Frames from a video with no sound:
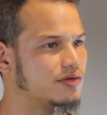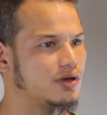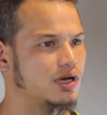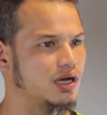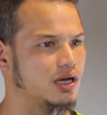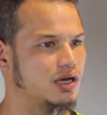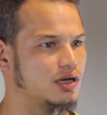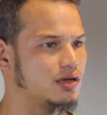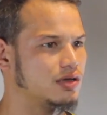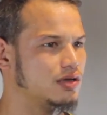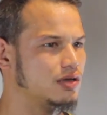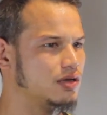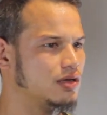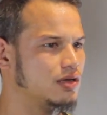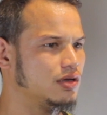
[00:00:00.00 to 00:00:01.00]

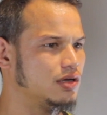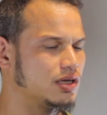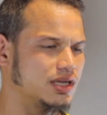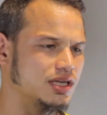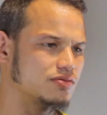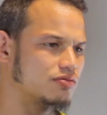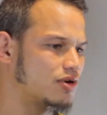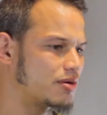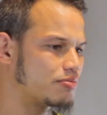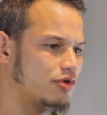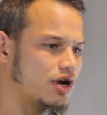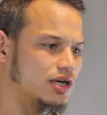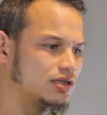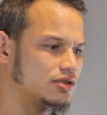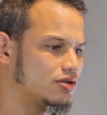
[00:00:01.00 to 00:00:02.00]
And that's where I
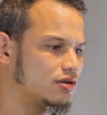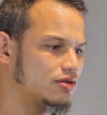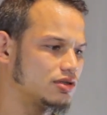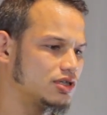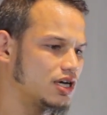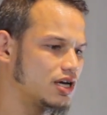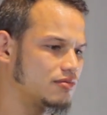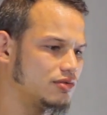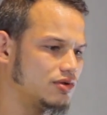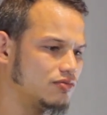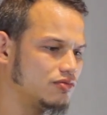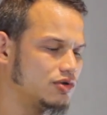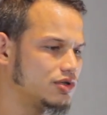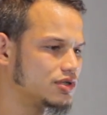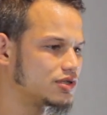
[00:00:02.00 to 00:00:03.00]
practiced all the time in the
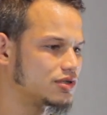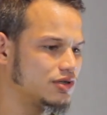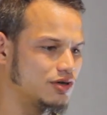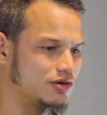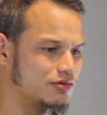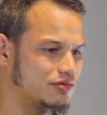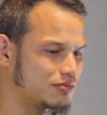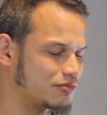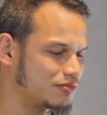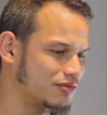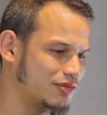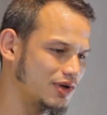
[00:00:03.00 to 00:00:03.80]
woods, you know.